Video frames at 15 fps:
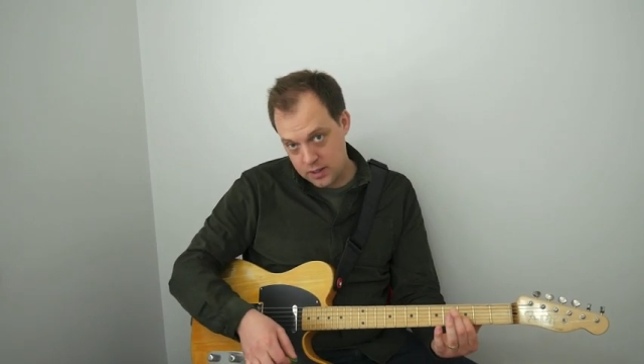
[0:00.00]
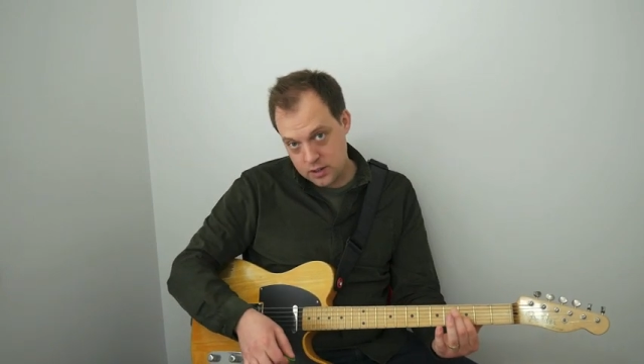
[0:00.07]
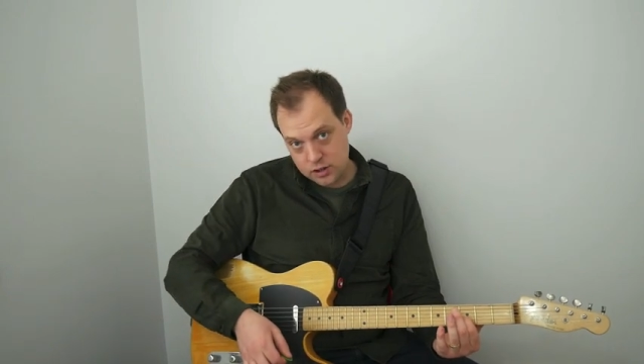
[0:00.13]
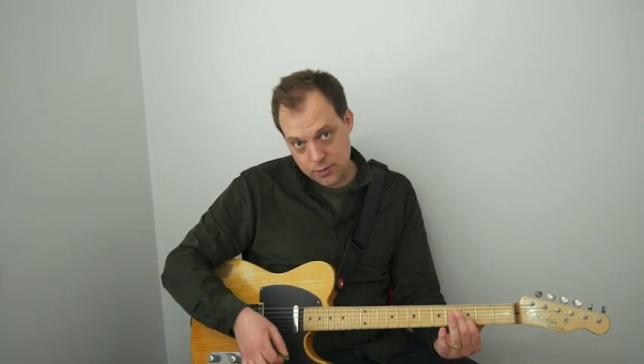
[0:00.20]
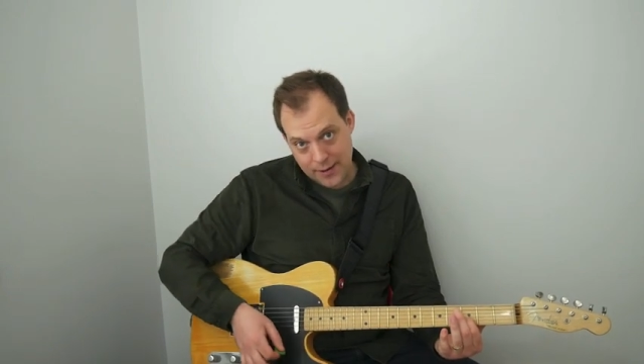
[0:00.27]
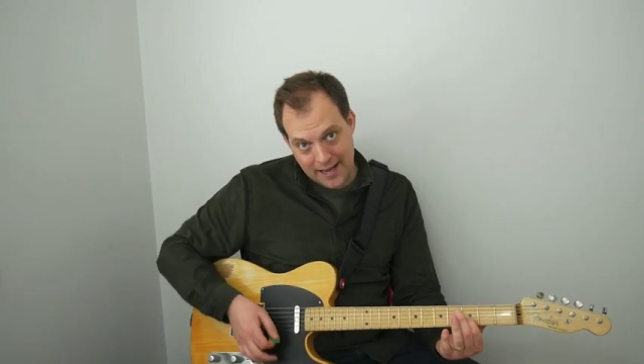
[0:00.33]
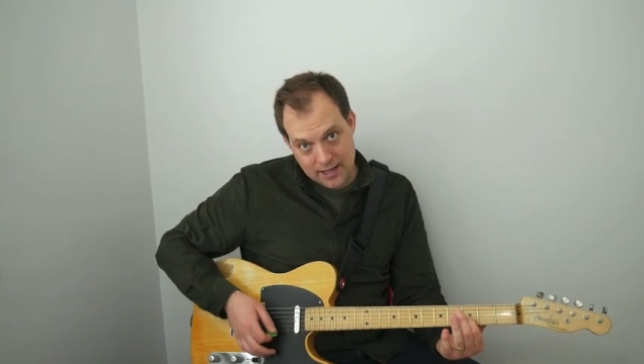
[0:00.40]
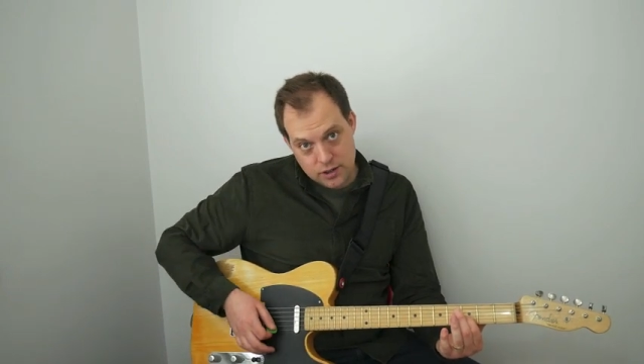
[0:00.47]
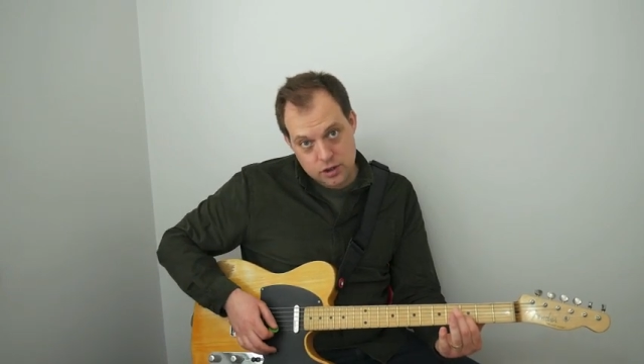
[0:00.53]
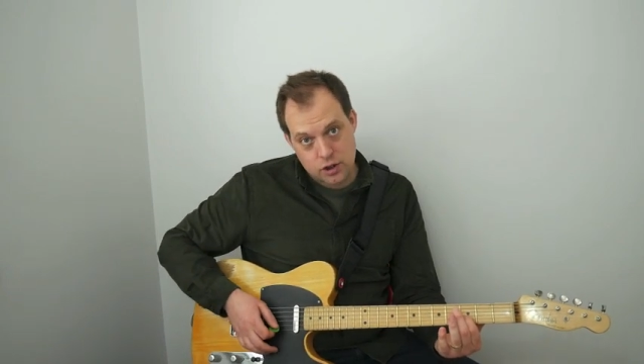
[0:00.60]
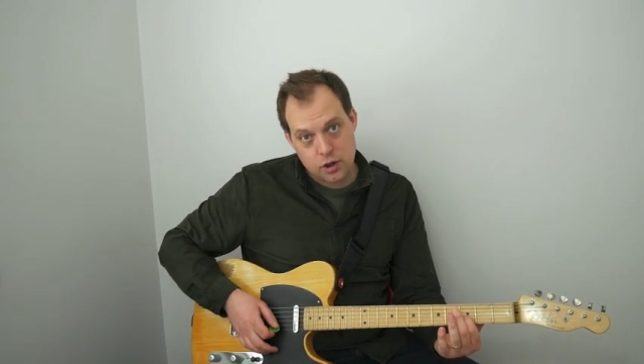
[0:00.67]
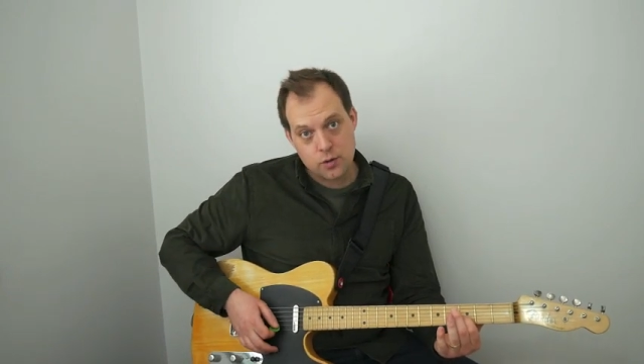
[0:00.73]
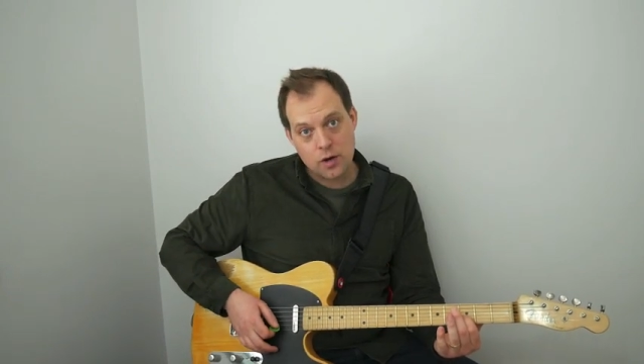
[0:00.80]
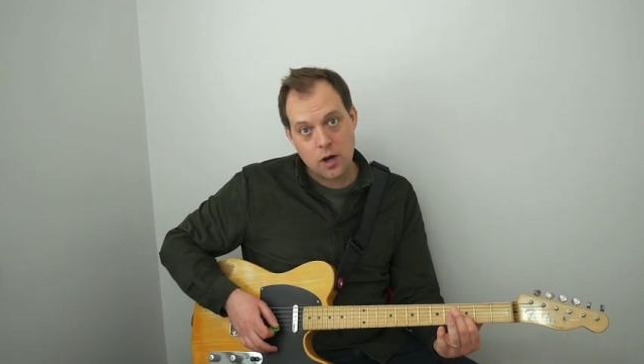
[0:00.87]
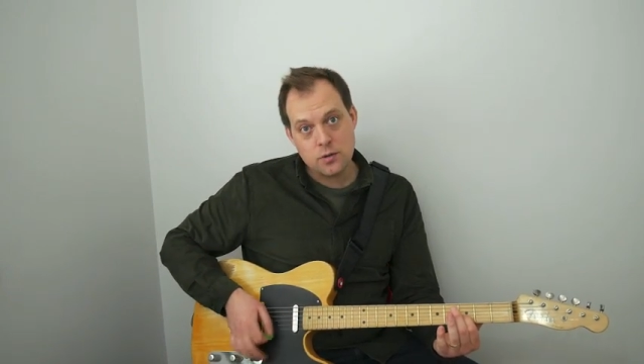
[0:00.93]
so we get
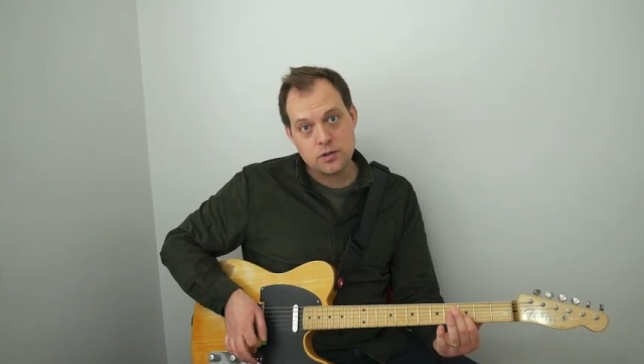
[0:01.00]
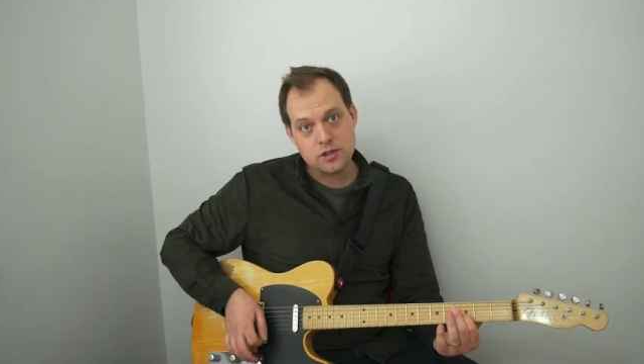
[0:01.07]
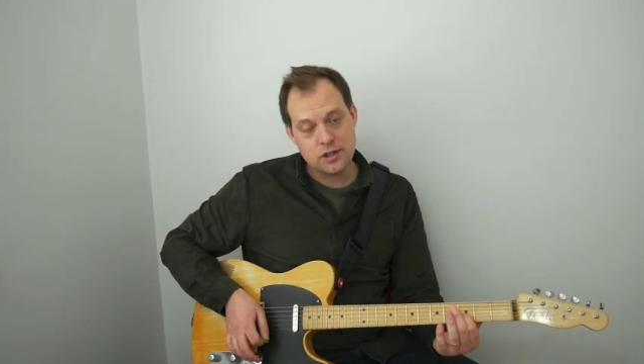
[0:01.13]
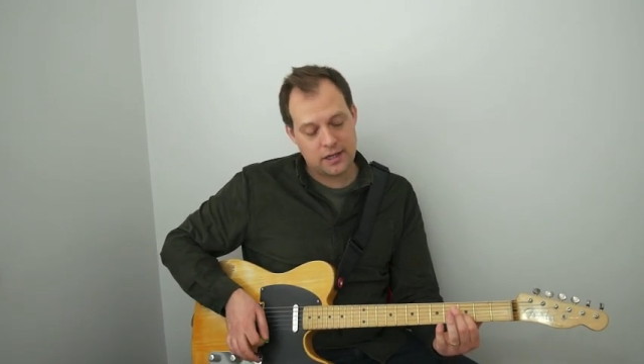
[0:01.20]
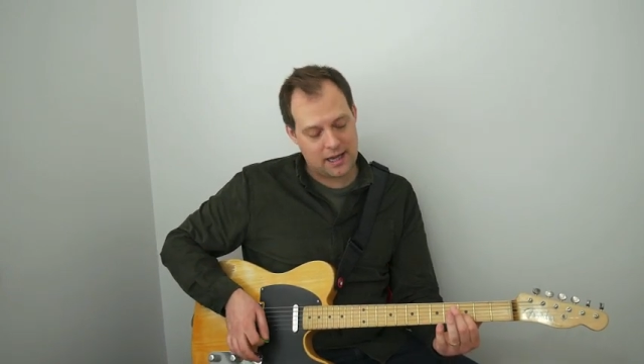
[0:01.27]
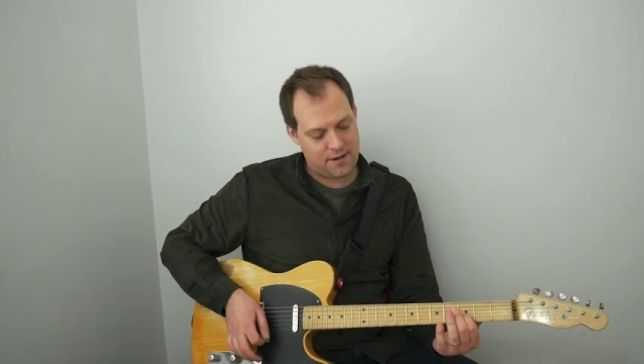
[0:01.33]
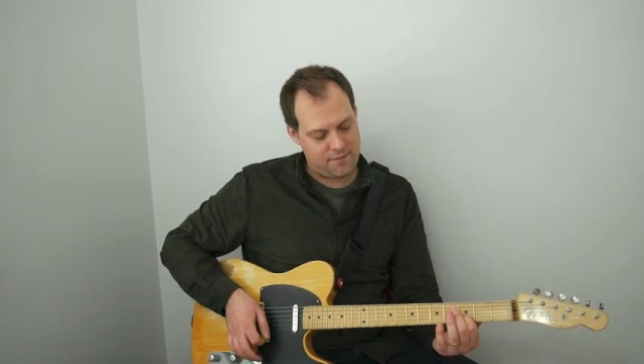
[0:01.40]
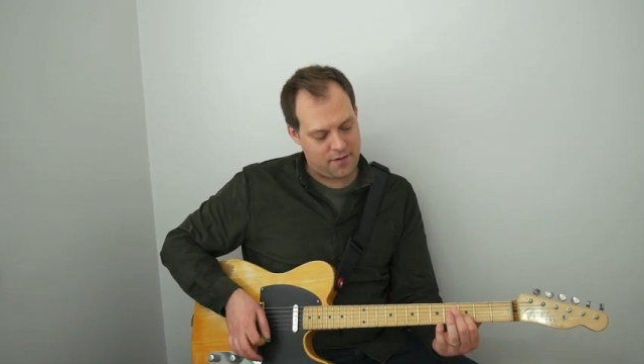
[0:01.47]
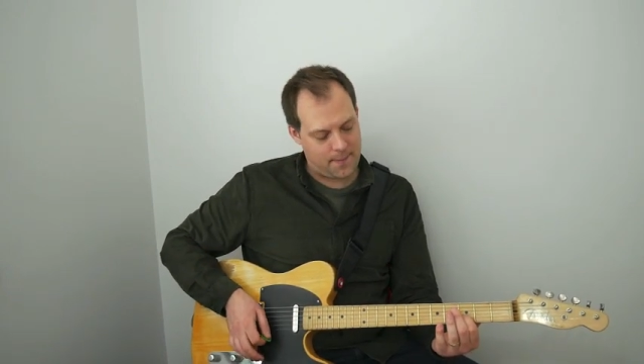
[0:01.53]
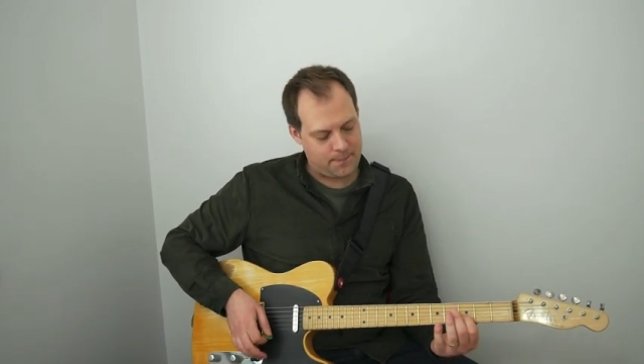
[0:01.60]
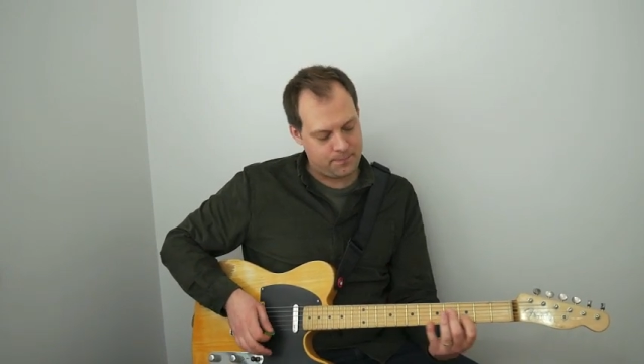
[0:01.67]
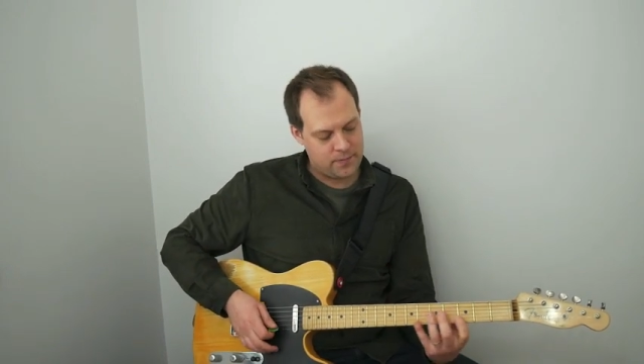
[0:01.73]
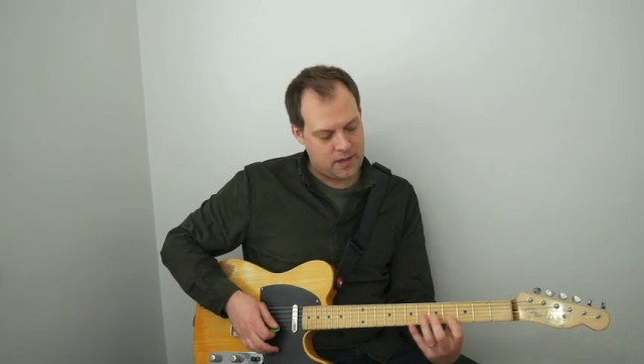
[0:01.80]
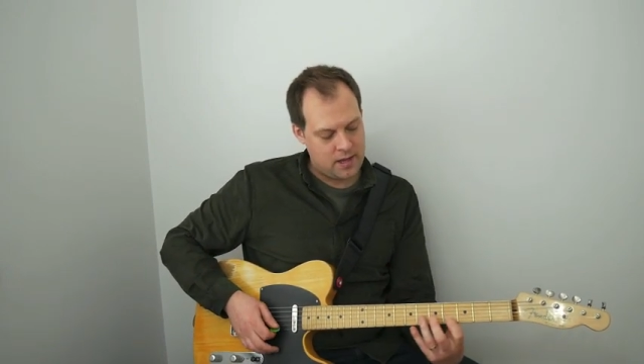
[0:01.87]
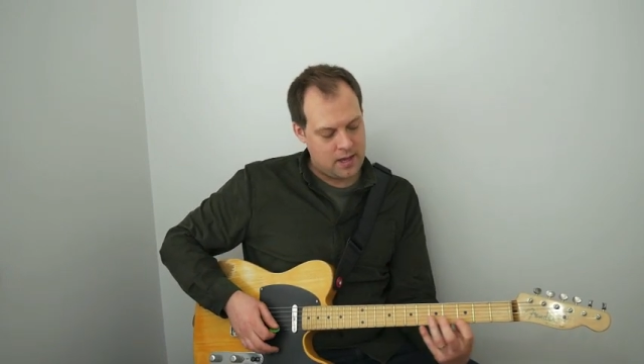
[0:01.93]
2 notes
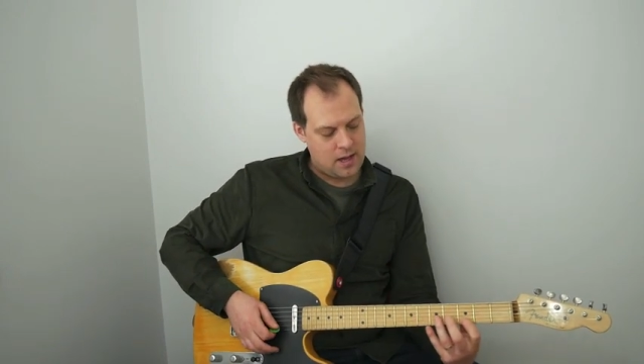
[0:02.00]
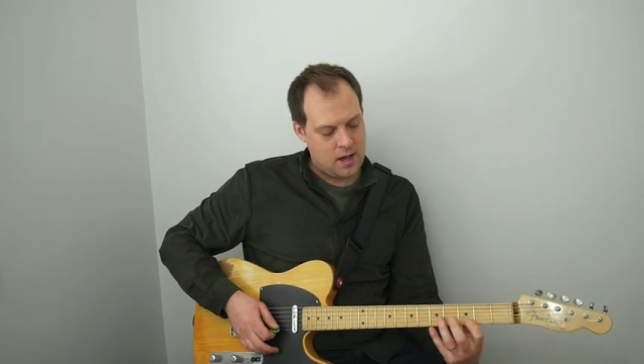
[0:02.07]
together.